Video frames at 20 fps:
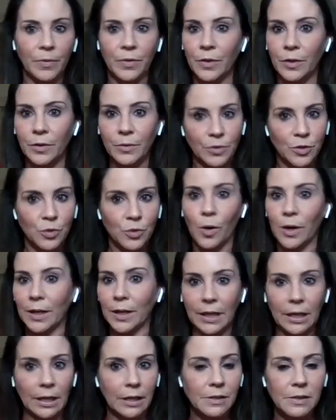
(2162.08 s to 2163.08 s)
the 20
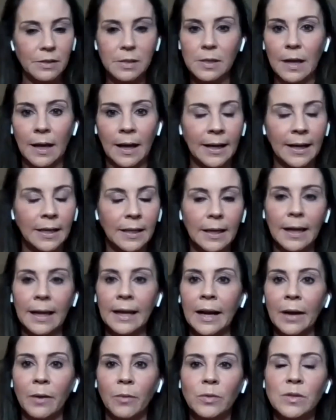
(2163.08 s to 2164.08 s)
years. I
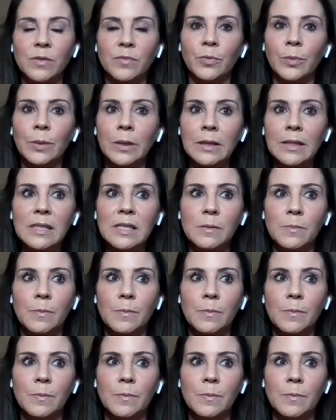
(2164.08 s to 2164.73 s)
was really